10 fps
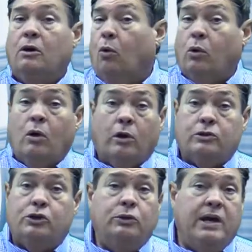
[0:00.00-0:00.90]
or our
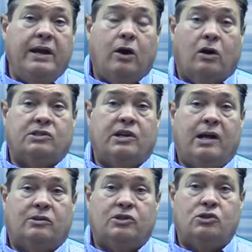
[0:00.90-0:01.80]
2-day cause
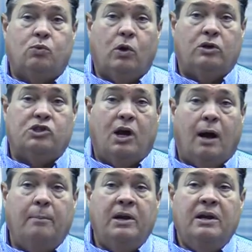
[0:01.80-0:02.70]
analysis
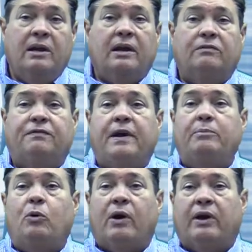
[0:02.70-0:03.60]
workshop in
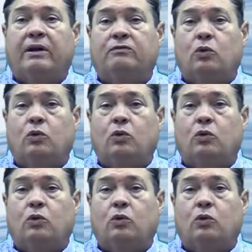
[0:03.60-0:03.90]
February of